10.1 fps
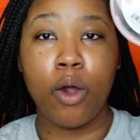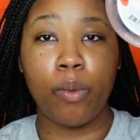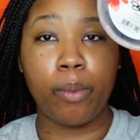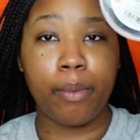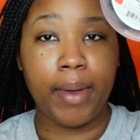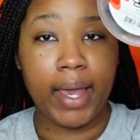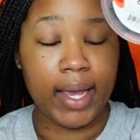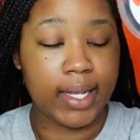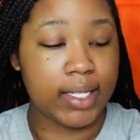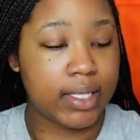rubber
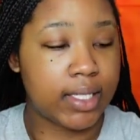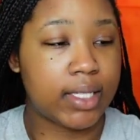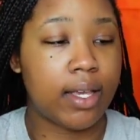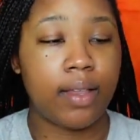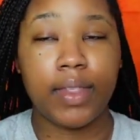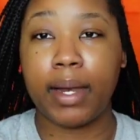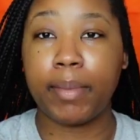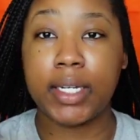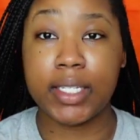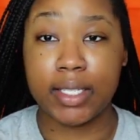bands that I'm
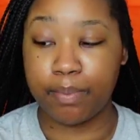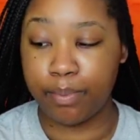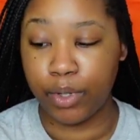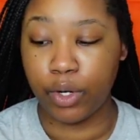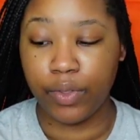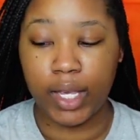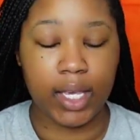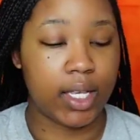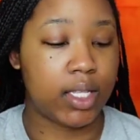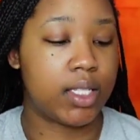going to put on the
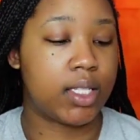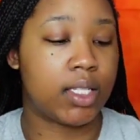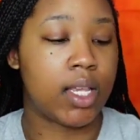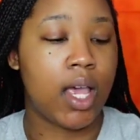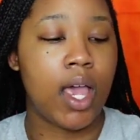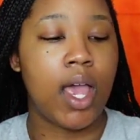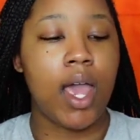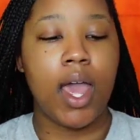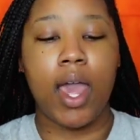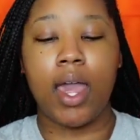ends.
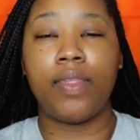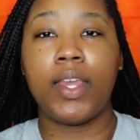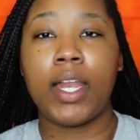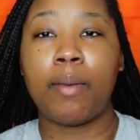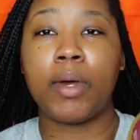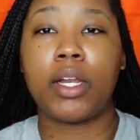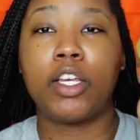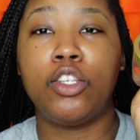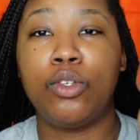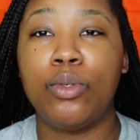And then I'm gonna
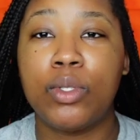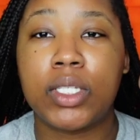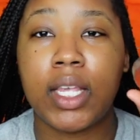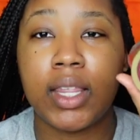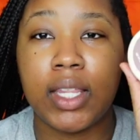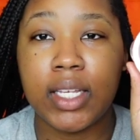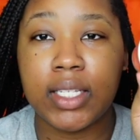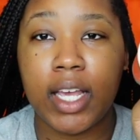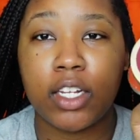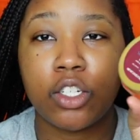use
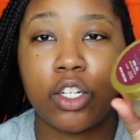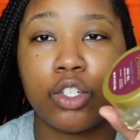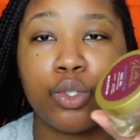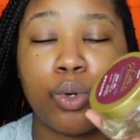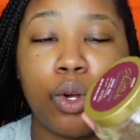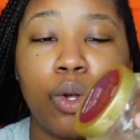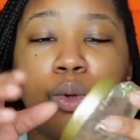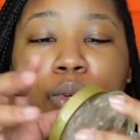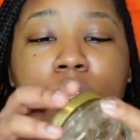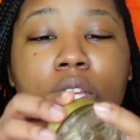this edge
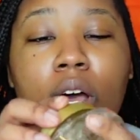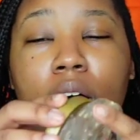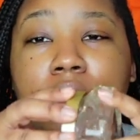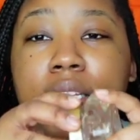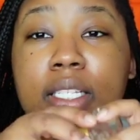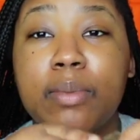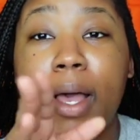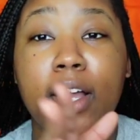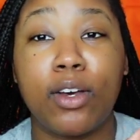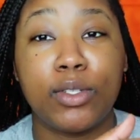control. Y'all, this is
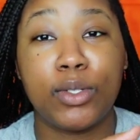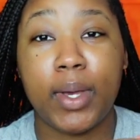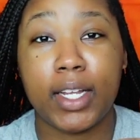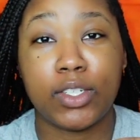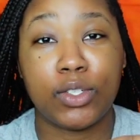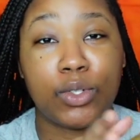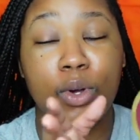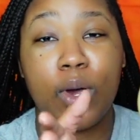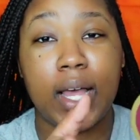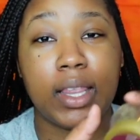my go-to edge
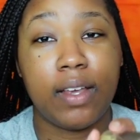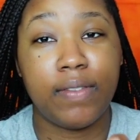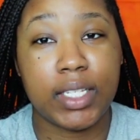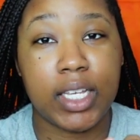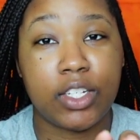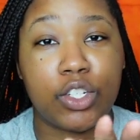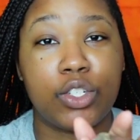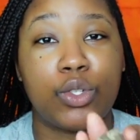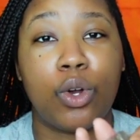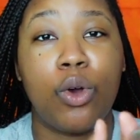control. I love this edge
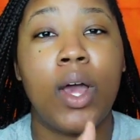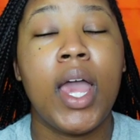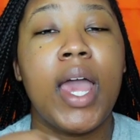control.